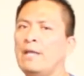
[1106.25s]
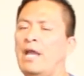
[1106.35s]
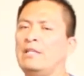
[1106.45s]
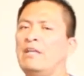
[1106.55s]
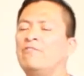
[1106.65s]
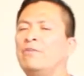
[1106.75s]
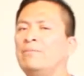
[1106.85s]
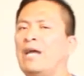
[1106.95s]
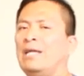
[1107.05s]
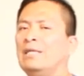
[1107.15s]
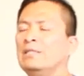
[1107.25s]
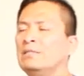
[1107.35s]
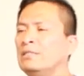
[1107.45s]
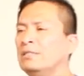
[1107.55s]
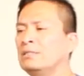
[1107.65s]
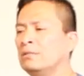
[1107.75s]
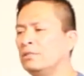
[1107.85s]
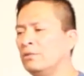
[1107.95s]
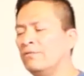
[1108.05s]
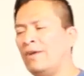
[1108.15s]
And then from that instance,
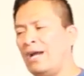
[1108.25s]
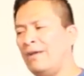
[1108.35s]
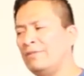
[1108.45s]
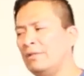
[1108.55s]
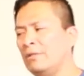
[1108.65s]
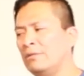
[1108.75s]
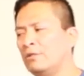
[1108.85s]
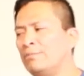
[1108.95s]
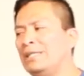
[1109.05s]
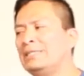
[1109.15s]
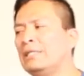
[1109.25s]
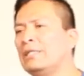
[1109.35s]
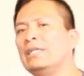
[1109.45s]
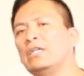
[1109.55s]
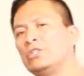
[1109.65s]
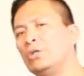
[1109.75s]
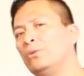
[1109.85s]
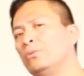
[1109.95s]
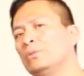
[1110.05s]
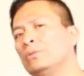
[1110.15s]
you're basically
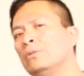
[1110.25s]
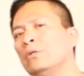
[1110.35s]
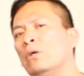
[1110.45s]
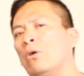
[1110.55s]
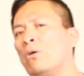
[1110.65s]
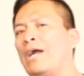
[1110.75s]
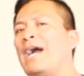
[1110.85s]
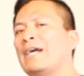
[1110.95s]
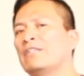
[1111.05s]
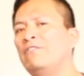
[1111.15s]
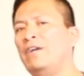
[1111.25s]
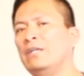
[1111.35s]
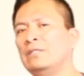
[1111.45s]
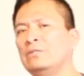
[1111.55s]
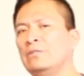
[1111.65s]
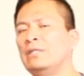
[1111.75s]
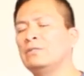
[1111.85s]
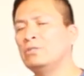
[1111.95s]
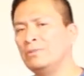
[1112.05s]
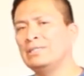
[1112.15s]
attuned or activated
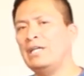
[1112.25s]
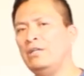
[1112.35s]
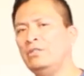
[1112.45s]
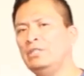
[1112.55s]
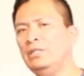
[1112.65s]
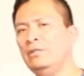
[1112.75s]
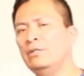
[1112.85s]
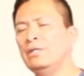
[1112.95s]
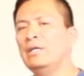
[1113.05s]
to its energy.